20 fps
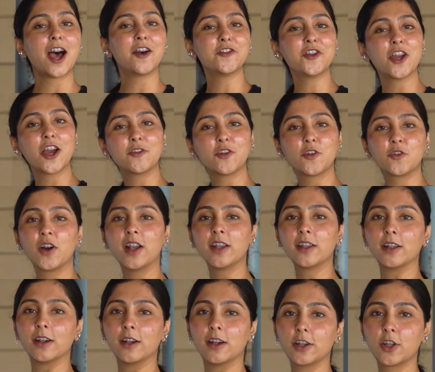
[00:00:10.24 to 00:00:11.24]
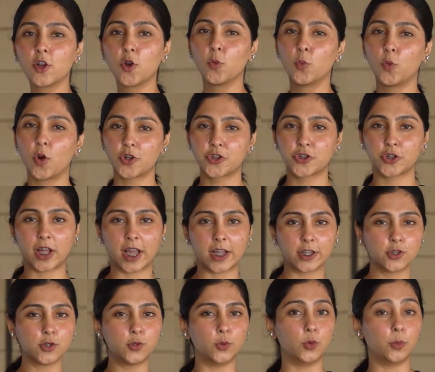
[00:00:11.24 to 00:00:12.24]
Have you ever wondered, what should I
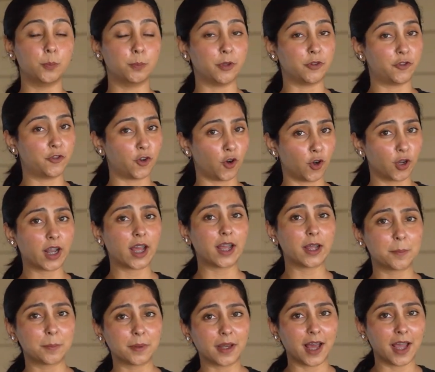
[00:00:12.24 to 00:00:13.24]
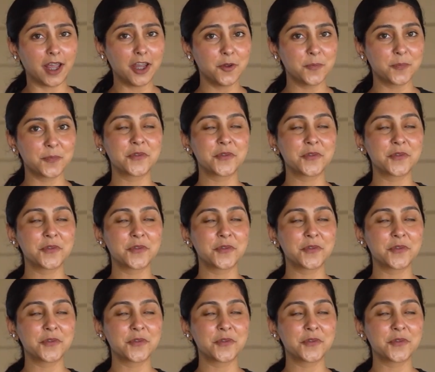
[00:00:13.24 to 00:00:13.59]
do before I apply?